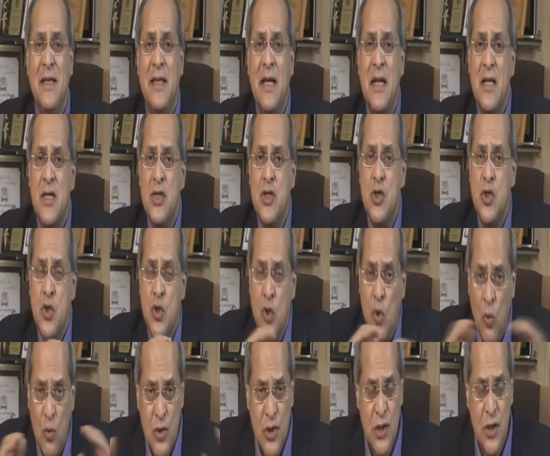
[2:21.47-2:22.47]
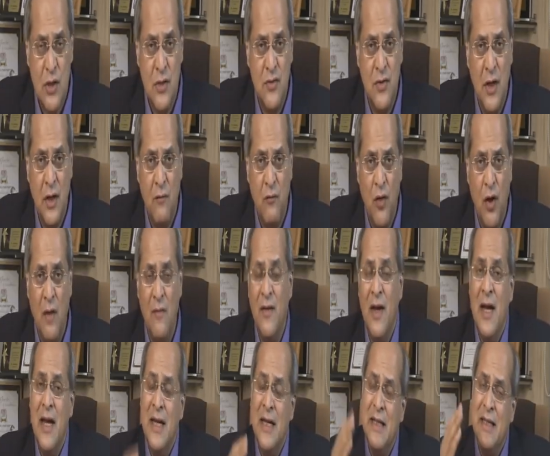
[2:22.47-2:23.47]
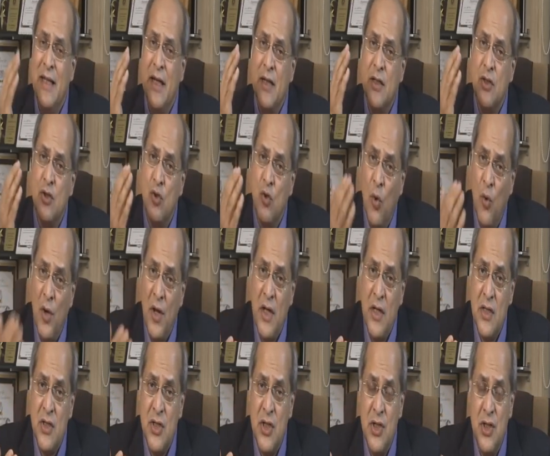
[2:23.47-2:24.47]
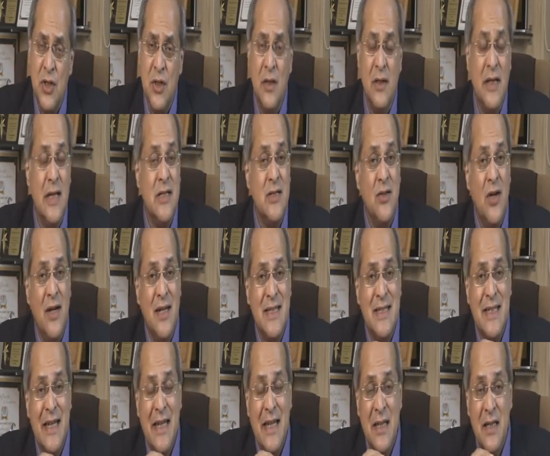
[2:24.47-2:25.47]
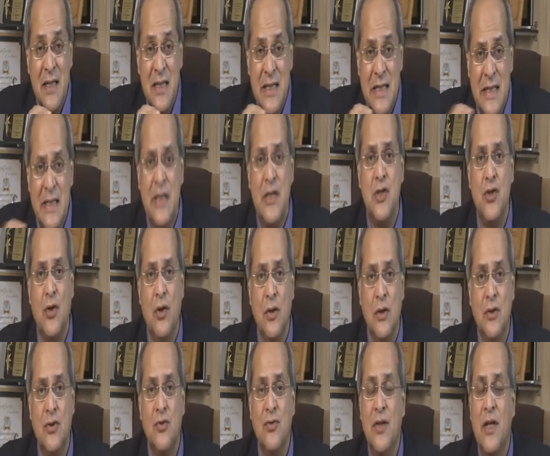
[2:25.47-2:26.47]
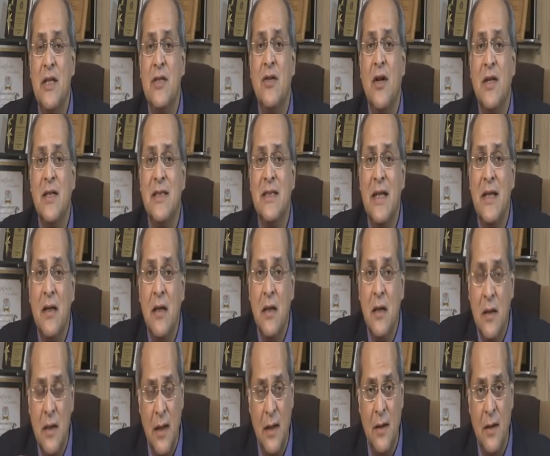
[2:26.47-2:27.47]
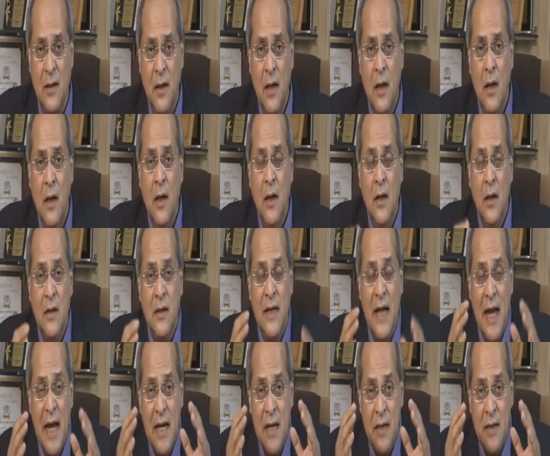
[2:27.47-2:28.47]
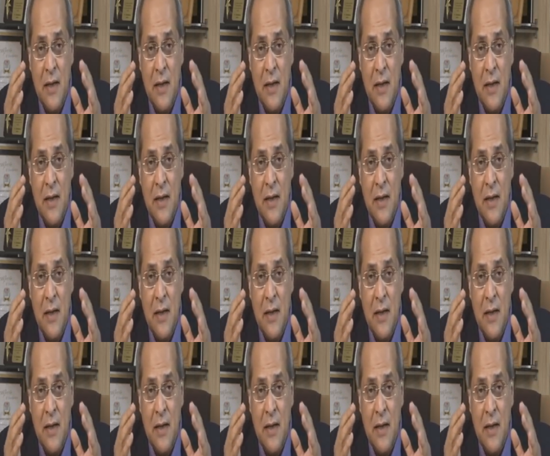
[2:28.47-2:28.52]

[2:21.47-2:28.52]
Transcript: that there is no surgery involved. There is no incision, there is not a single stitch also, there is not a single cut. The